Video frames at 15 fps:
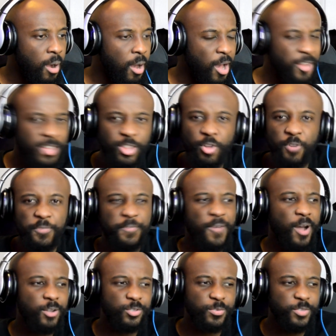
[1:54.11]
Are there no
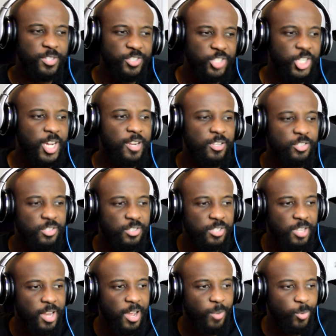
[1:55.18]
fouls for these
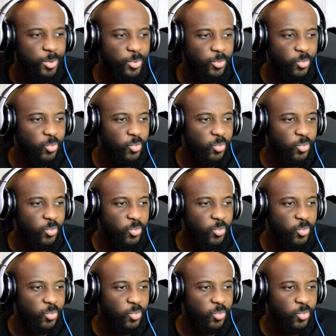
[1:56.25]
challenges? Like what?